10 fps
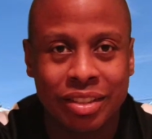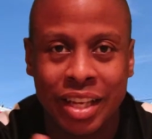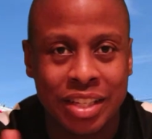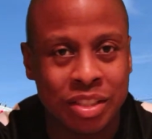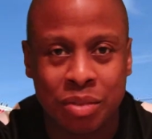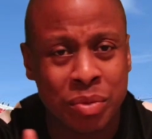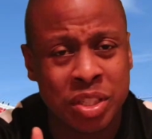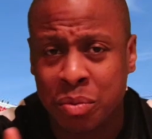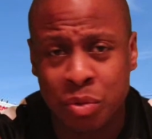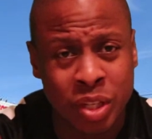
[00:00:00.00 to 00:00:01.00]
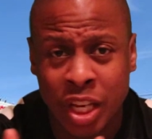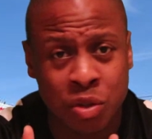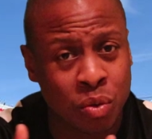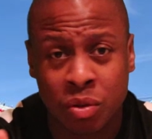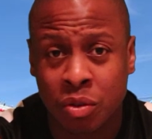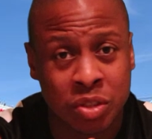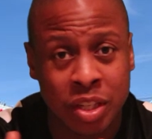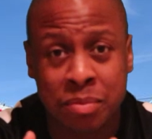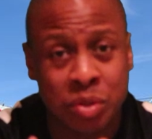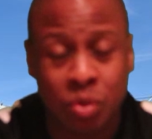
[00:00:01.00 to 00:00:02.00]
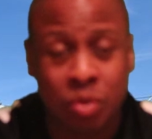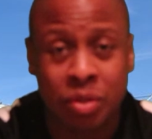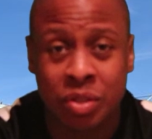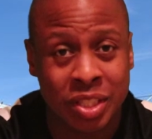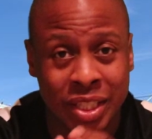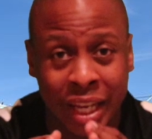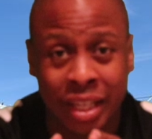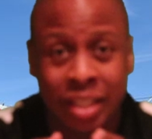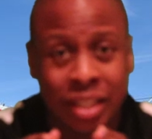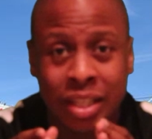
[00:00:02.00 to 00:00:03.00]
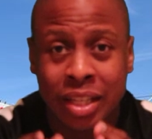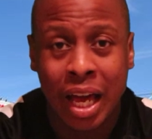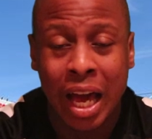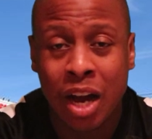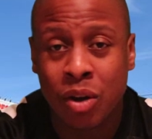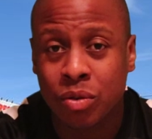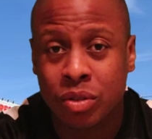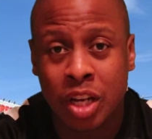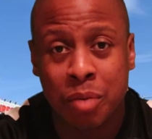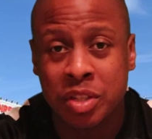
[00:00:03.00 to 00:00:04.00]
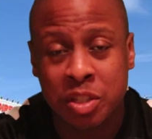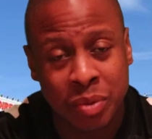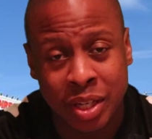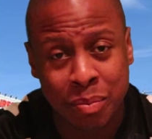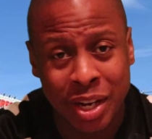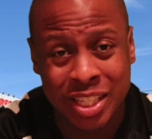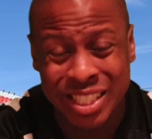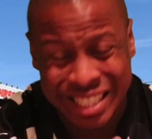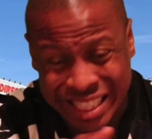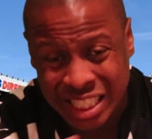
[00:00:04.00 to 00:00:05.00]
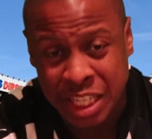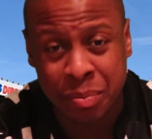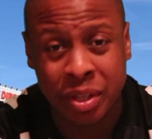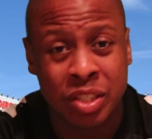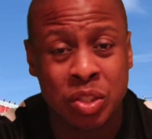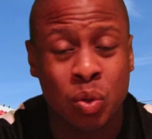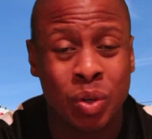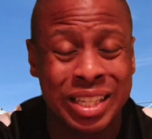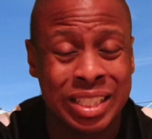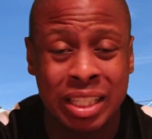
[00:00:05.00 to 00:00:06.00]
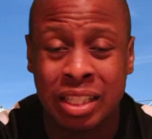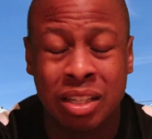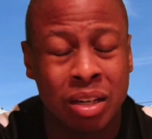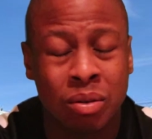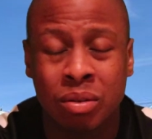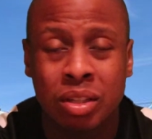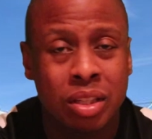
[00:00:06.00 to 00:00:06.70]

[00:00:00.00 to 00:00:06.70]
there's a miscommunication or some sort, because again, how Cummins managed to slip in and score that second goal